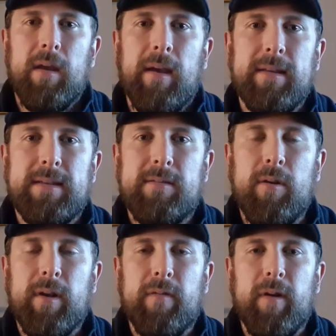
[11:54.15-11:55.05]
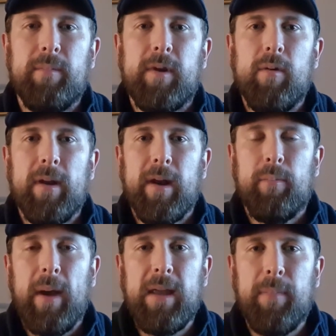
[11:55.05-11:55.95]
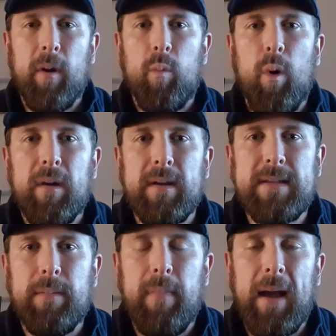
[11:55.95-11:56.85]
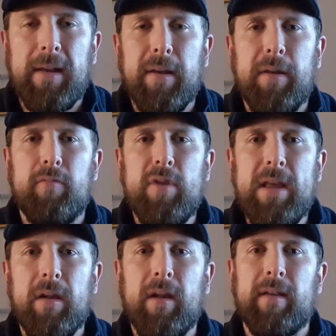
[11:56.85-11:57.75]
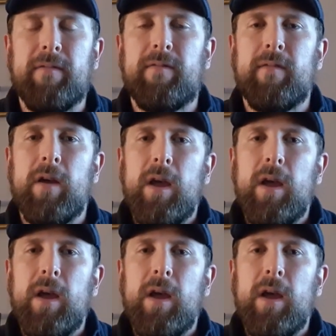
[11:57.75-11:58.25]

it's good if I'm doing a paper, what does it matter to real life?